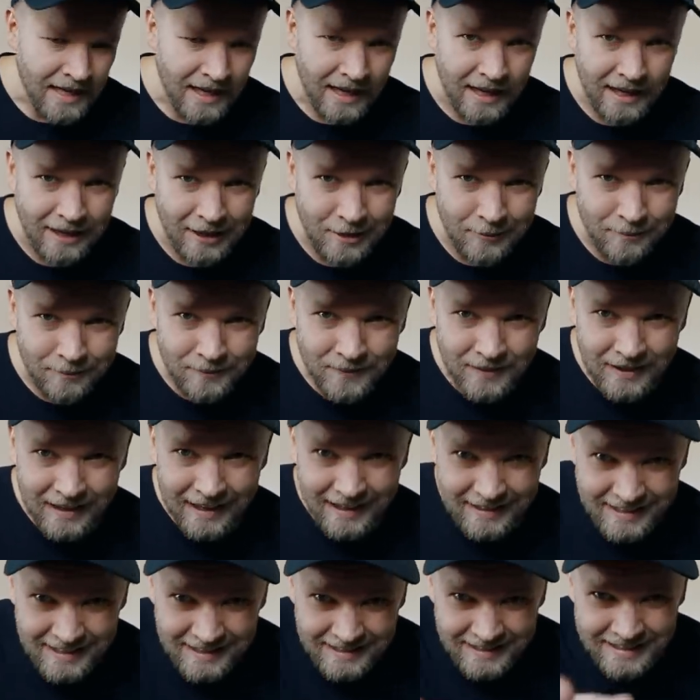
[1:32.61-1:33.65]
Um,
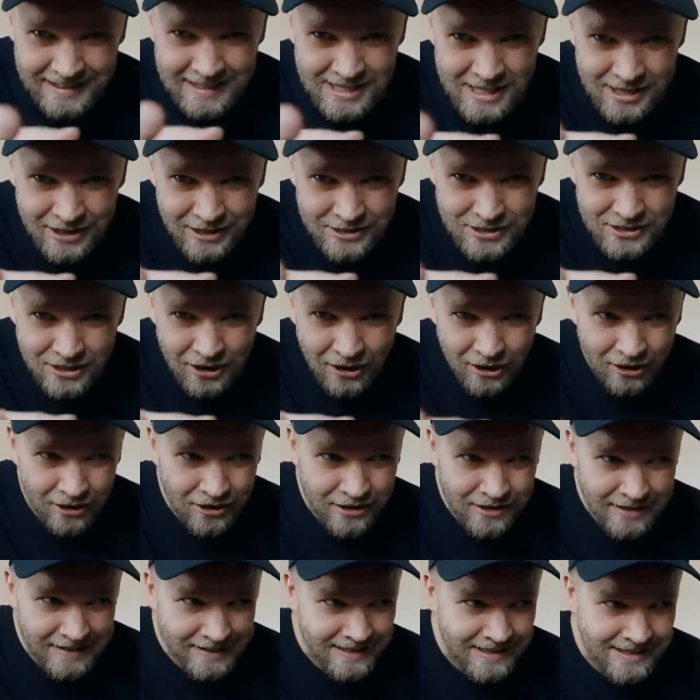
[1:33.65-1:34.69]
I think the EOS
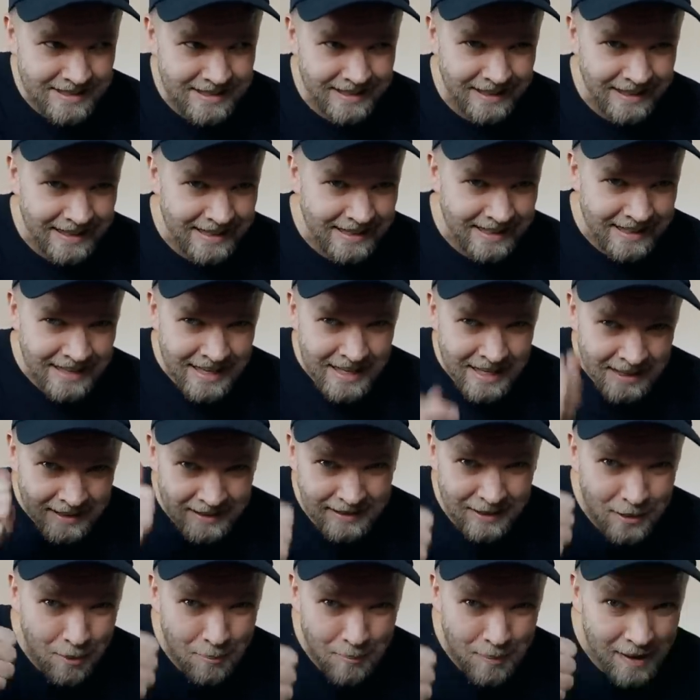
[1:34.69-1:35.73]
R is like
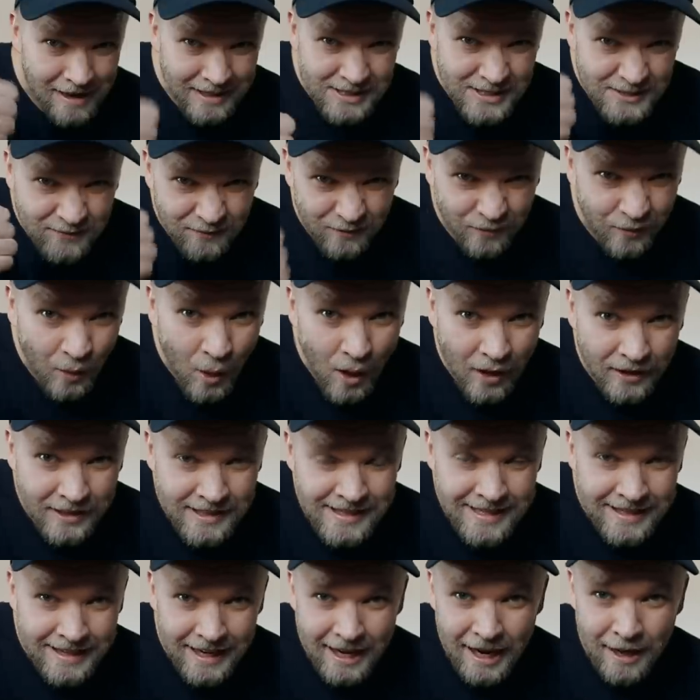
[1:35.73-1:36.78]
the best
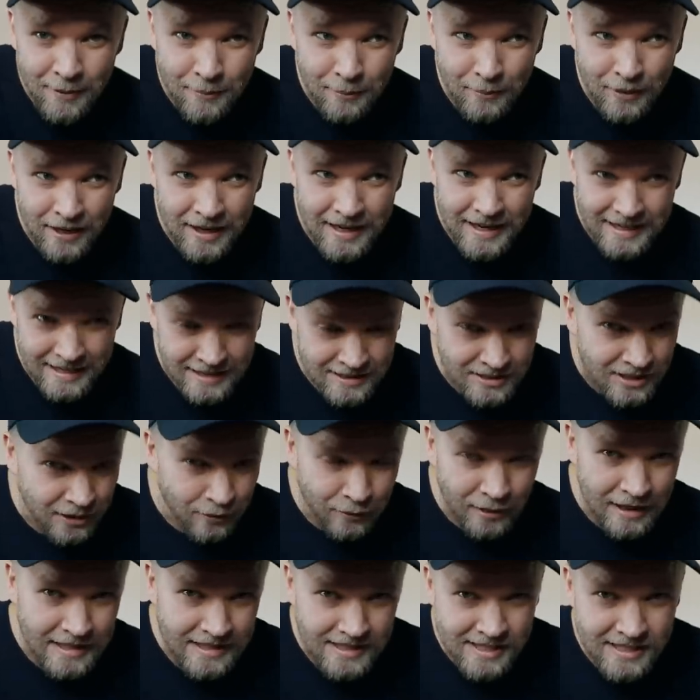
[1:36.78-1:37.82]
vlogging camera and it's a
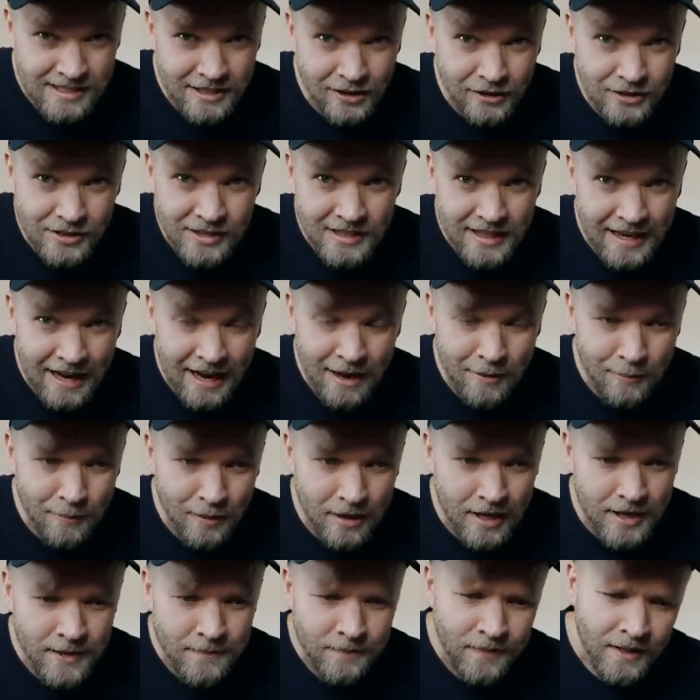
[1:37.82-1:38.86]
great stills
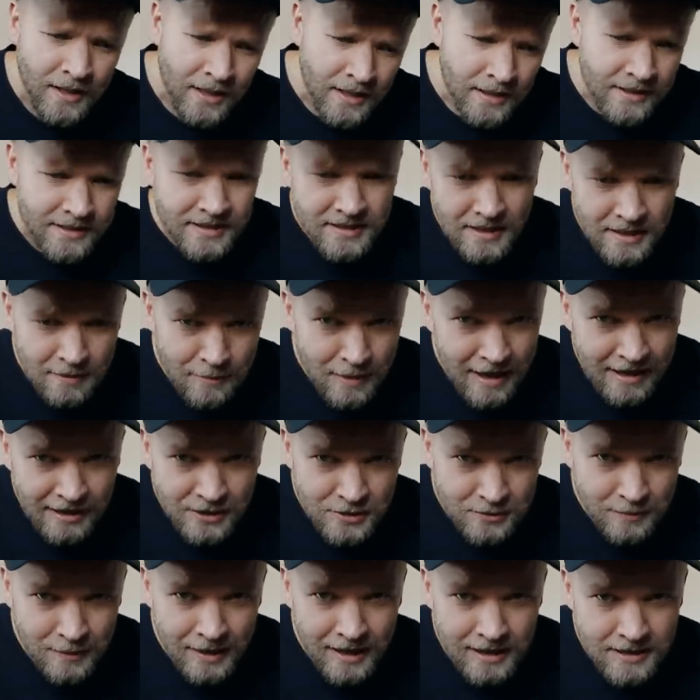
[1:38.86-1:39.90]
camera.
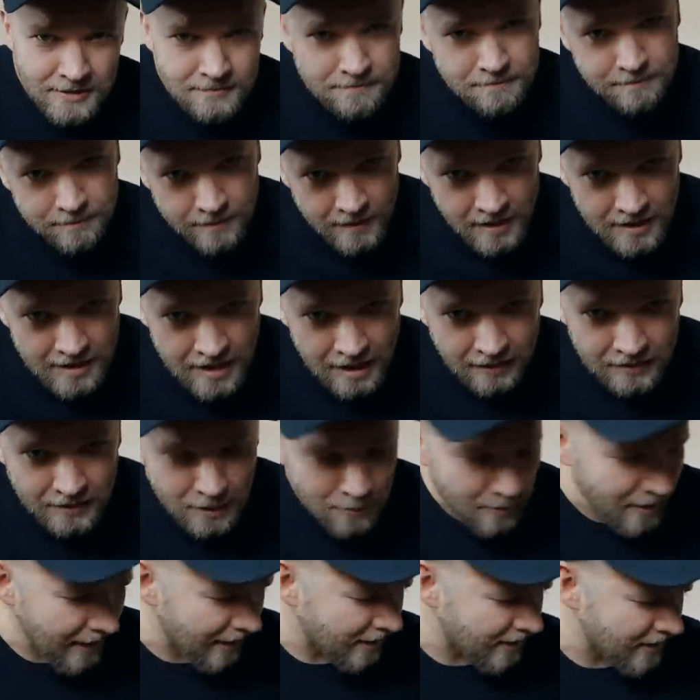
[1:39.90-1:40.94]
Cinematics wise, not
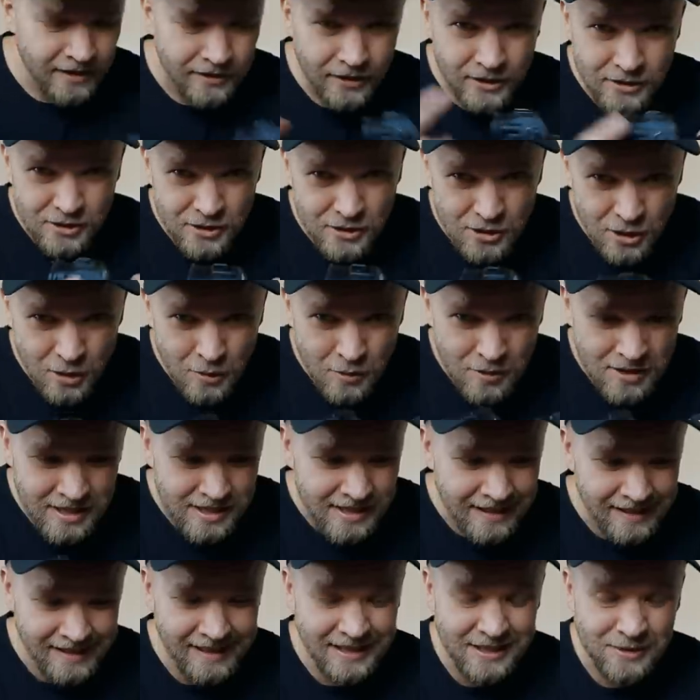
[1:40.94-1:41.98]
the best. The
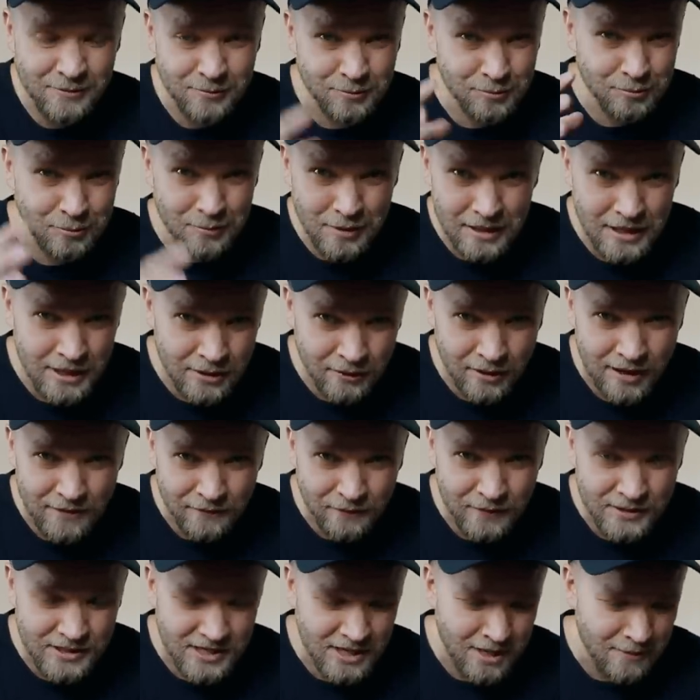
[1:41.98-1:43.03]
Sony is really great
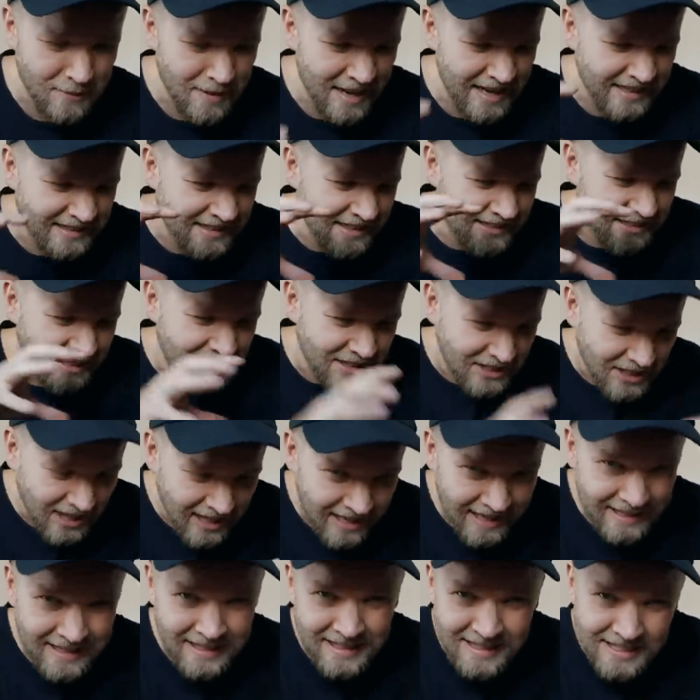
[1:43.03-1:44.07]
for cinematics. It's a
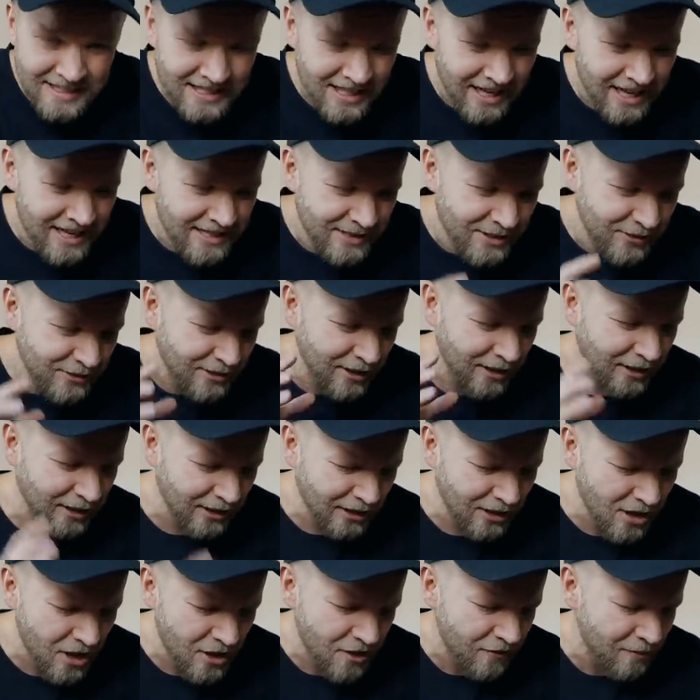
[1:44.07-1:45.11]
tiny size. There's a
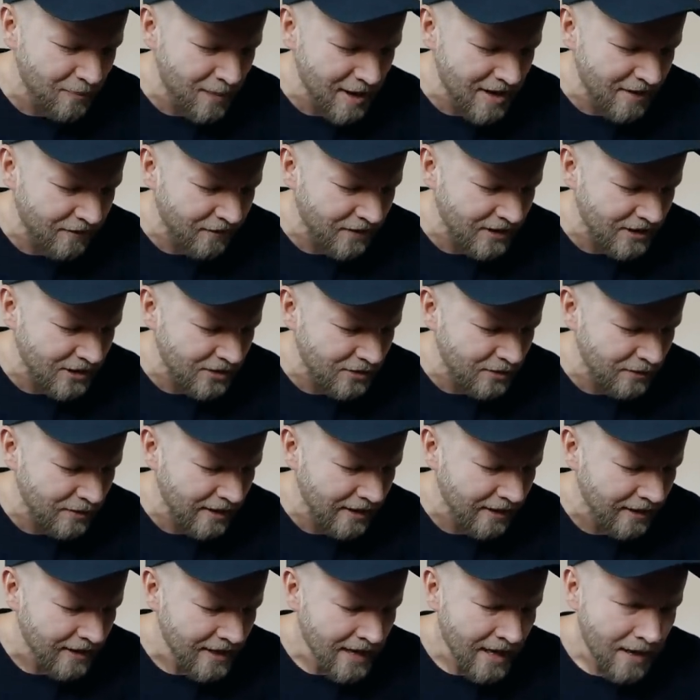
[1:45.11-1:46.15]
lot of benefits to
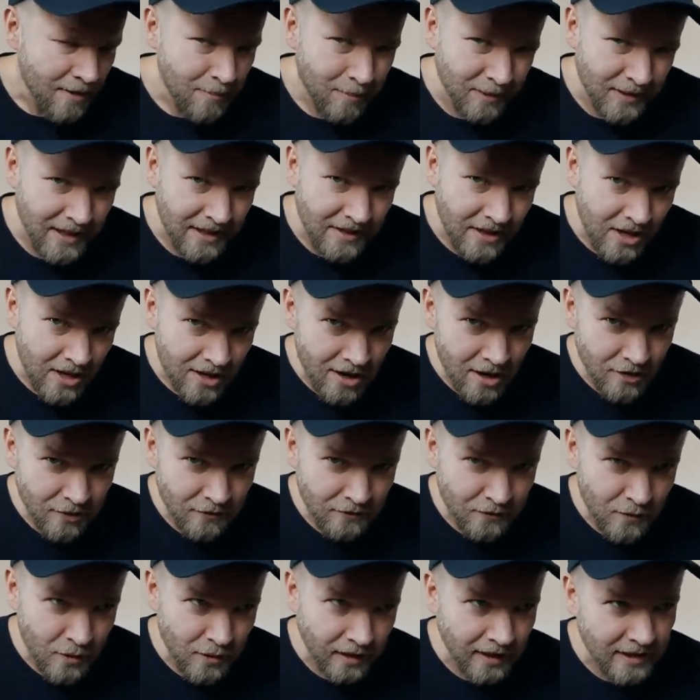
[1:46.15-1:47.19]
it, but then the
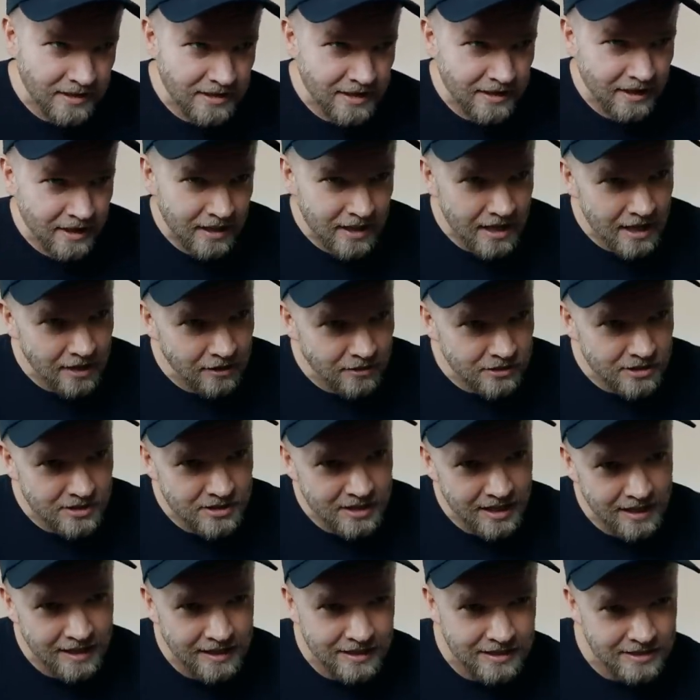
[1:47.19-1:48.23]
autofocus and the color
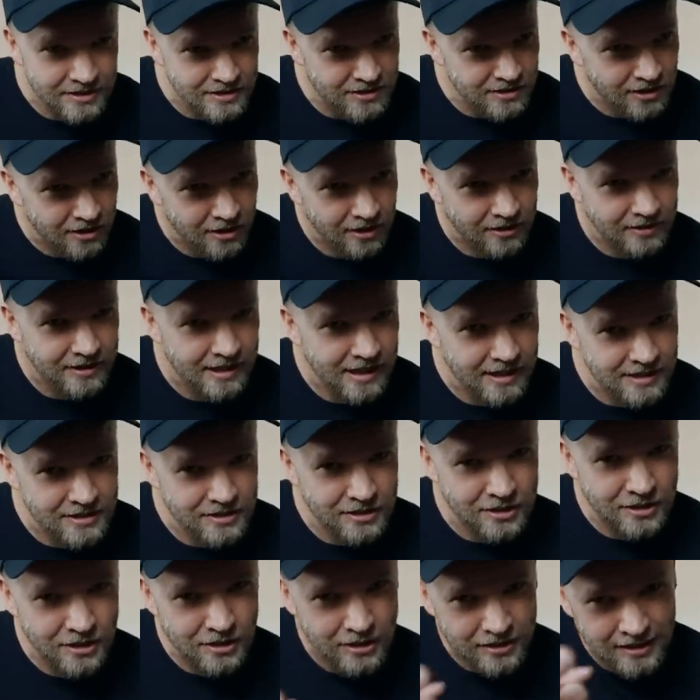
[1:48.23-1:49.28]
science aren't
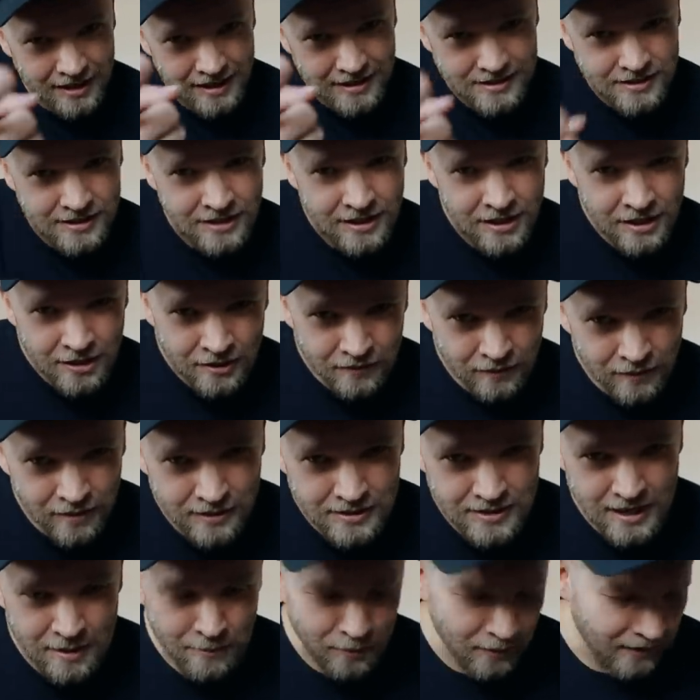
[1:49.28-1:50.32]
as good as, for
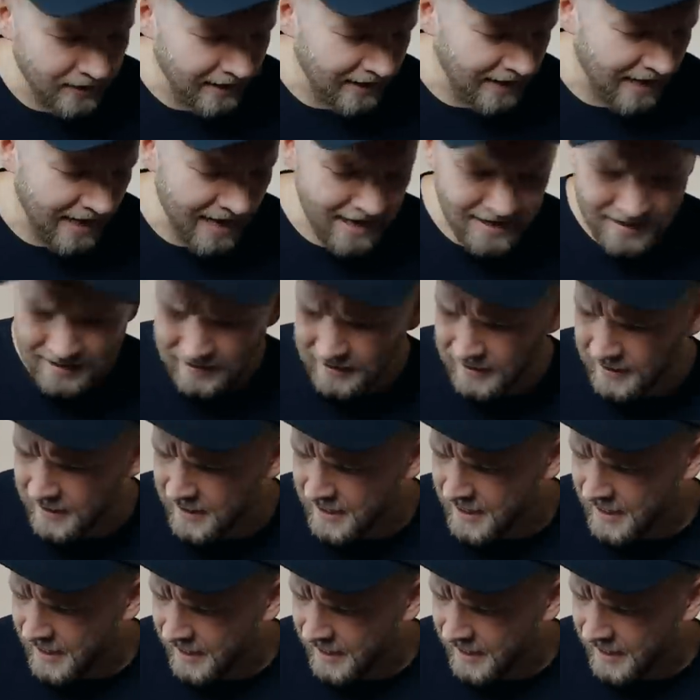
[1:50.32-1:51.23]
example, the Canon.